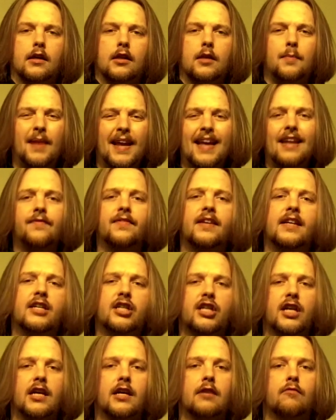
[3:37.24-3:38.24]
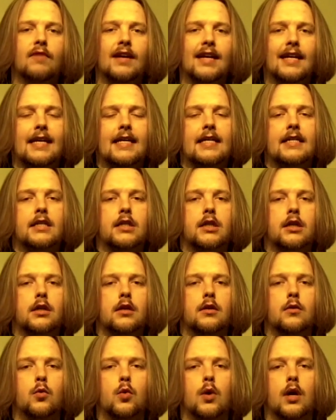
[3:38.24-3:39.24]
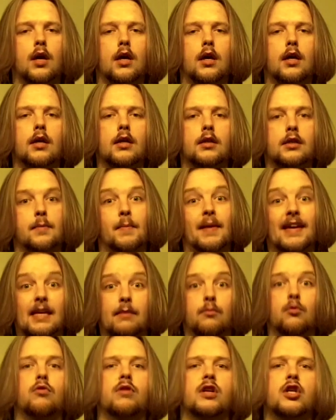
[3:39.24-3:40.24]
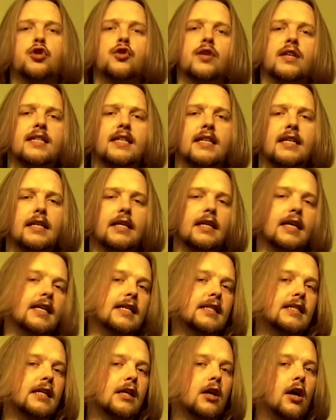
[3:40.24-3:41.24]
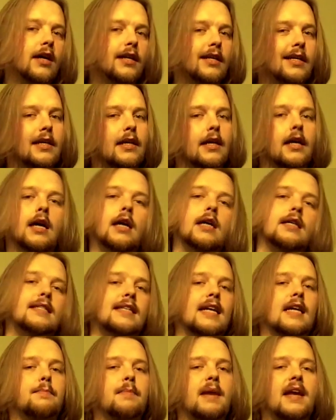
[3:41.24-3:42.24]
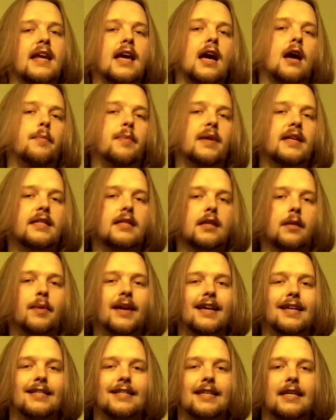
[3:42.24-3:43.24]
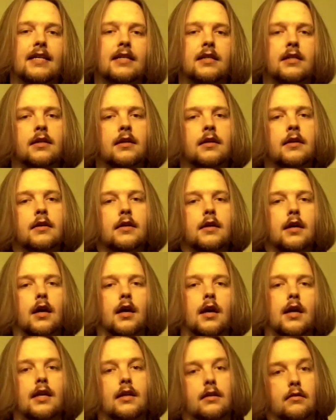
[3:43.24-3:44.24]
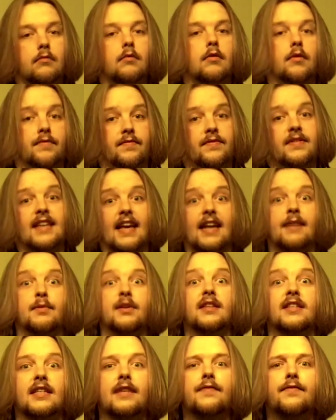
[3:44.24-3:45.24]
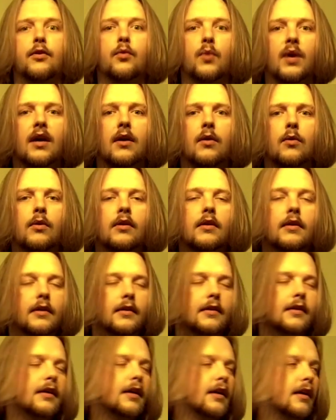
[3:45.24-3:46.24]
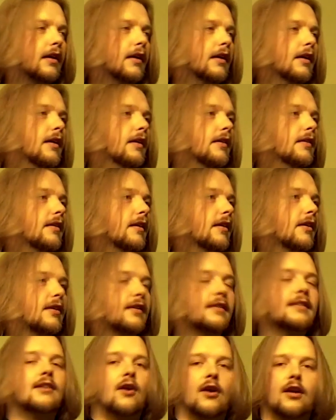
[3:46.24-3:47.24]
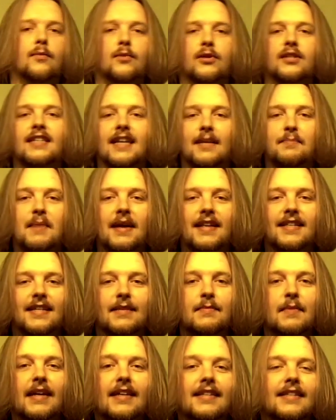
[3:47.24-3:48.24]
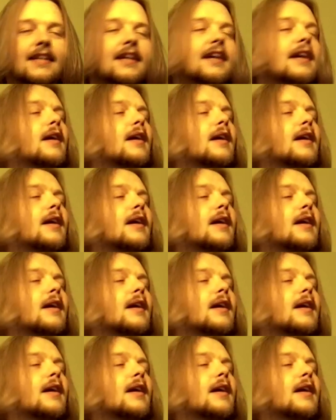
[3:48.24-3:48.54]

The plan for this year really is to make it more interesting, is to kind of segment it up into pieces, segments if you will, kind of what segmented means,